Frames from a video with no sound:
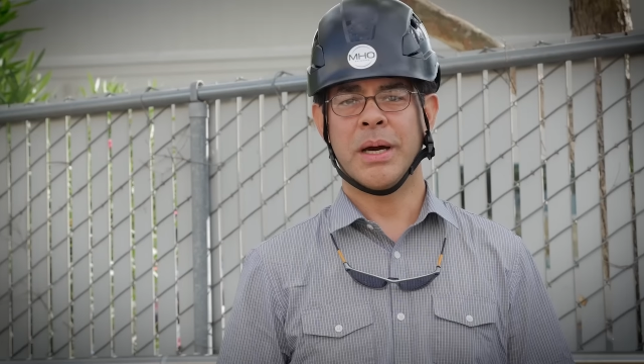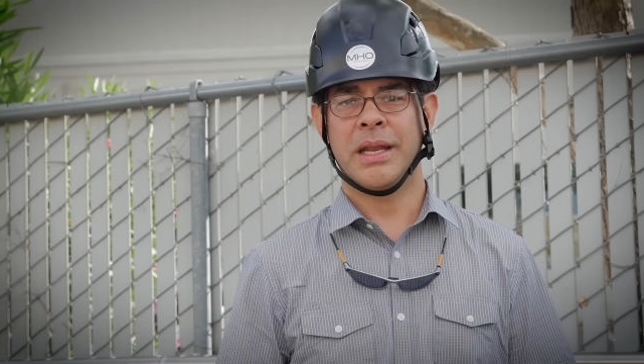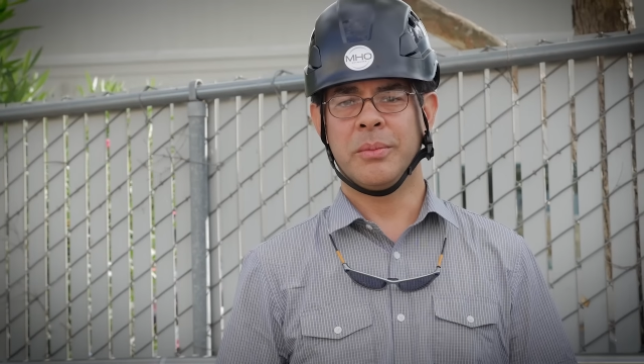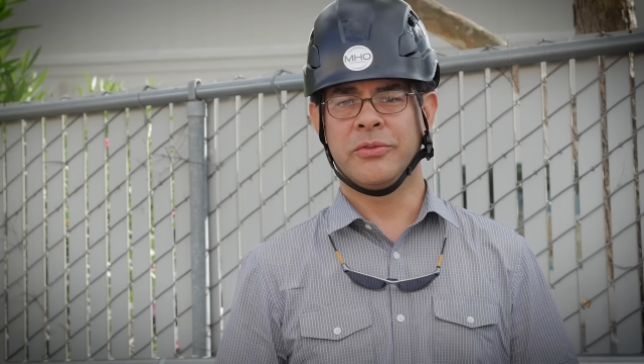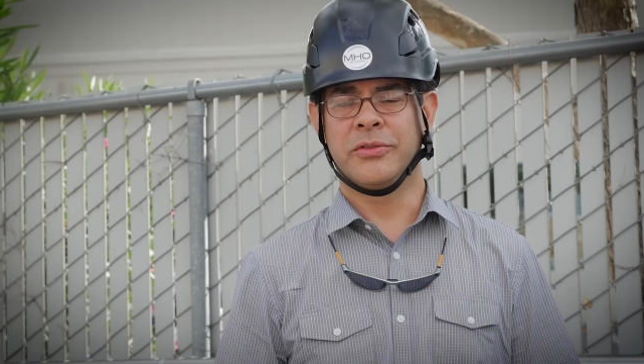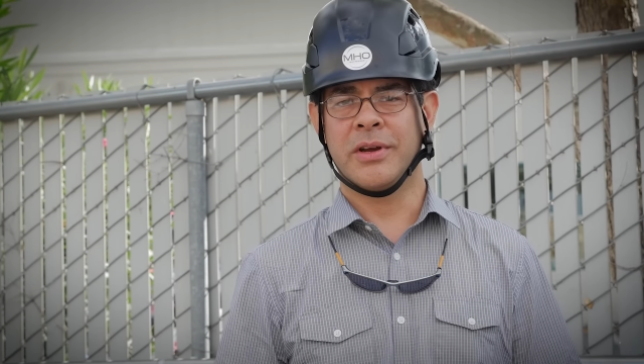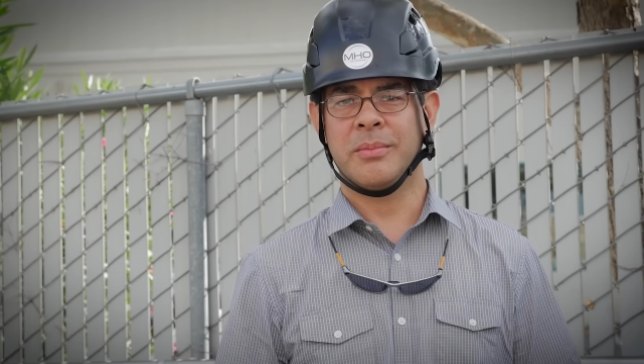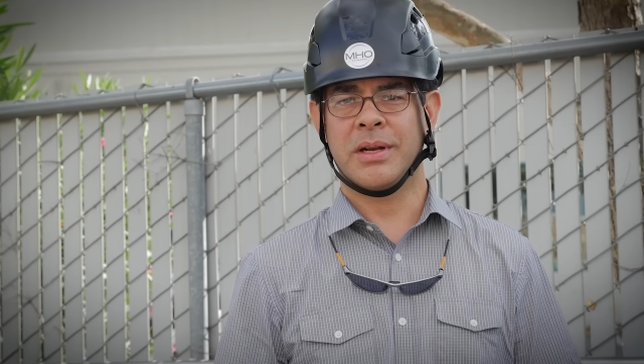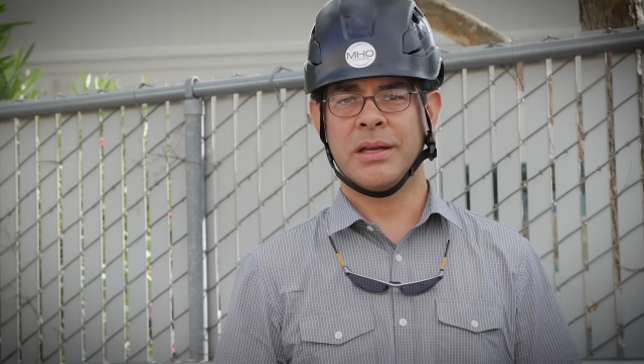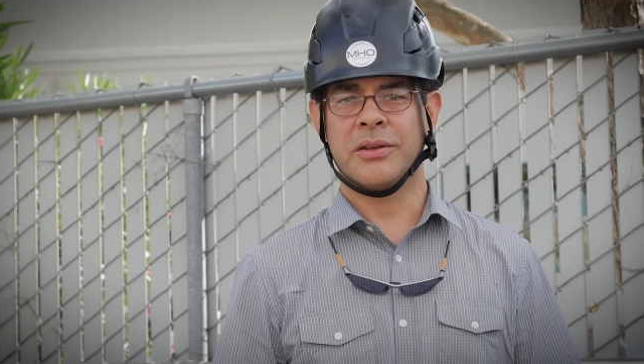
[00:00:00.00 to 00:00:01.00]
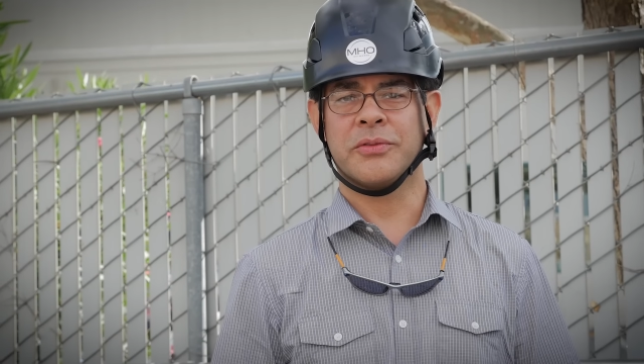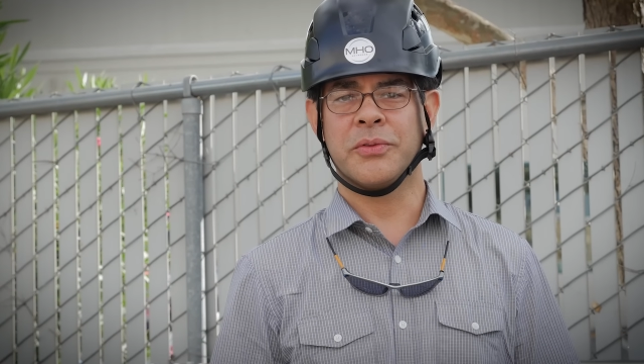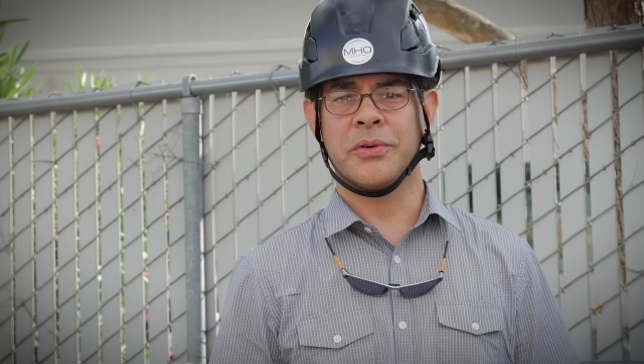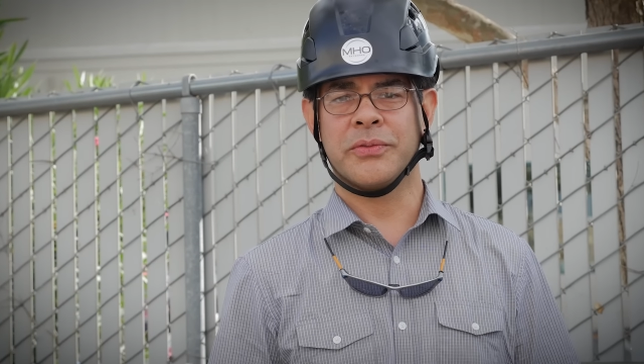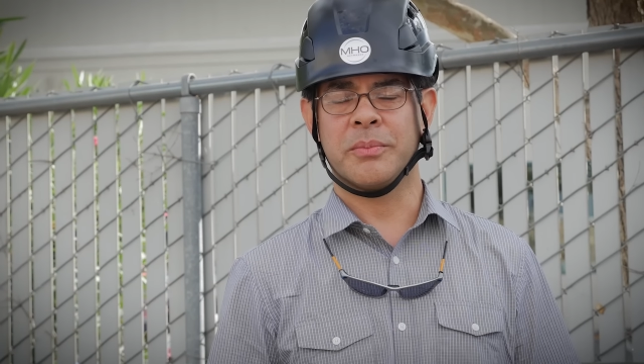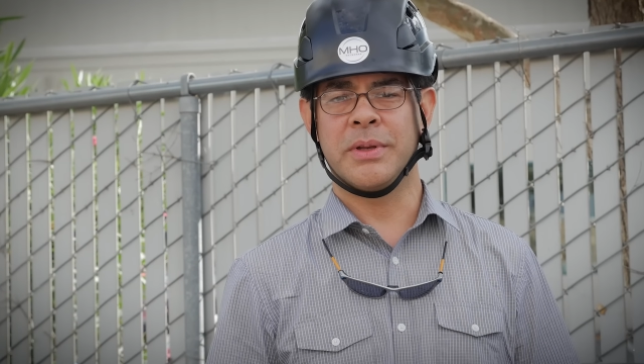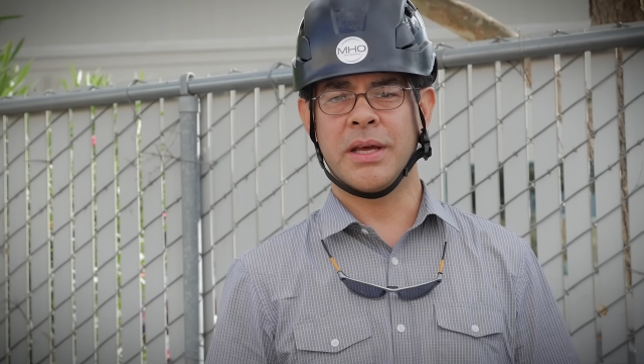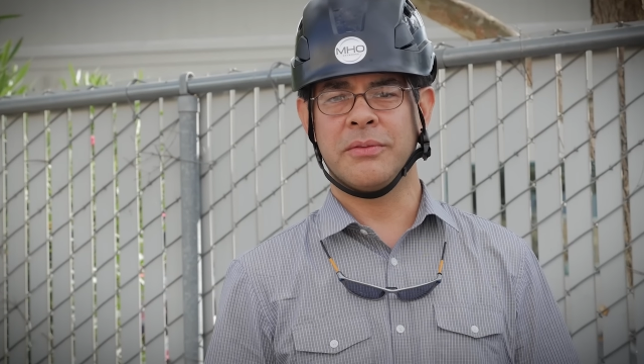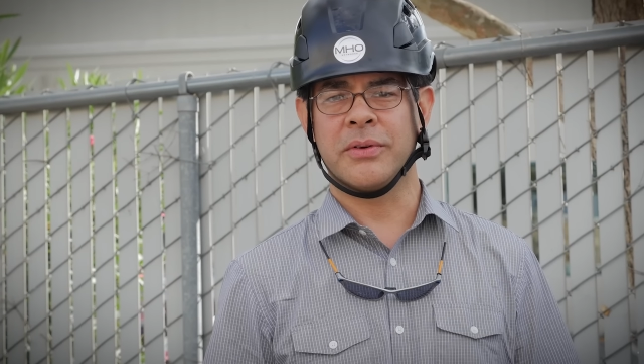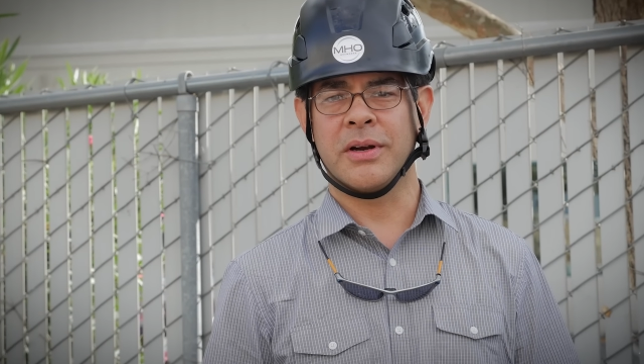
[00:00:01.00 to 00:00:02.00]
My name's Jim and I just flew in from
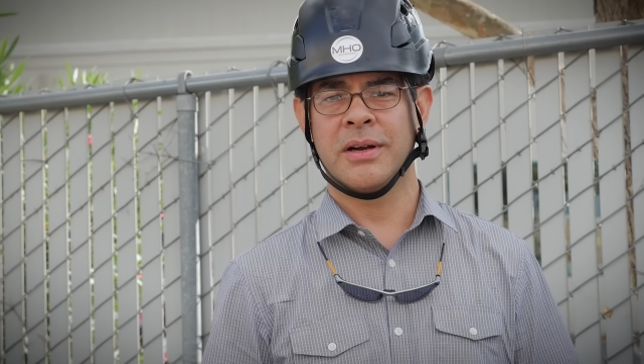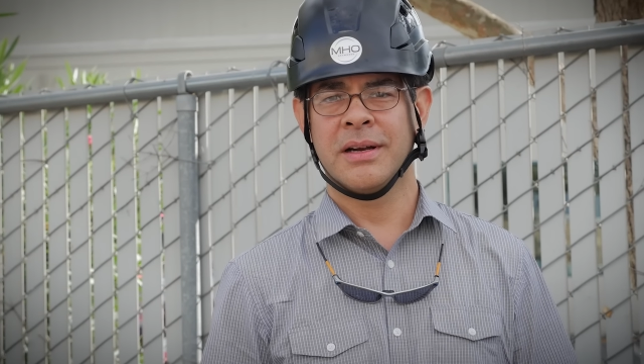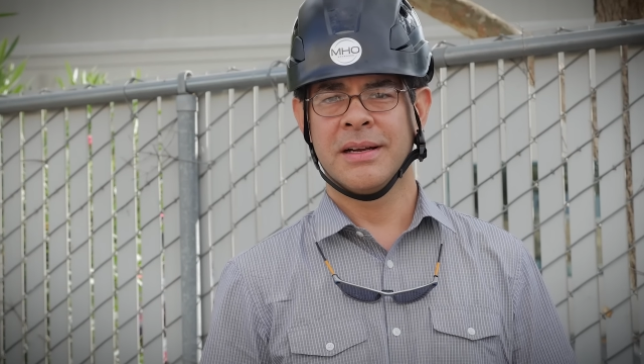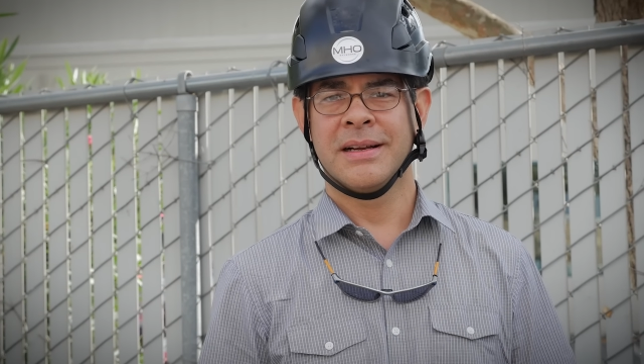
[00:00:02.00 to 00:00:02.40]
Denver.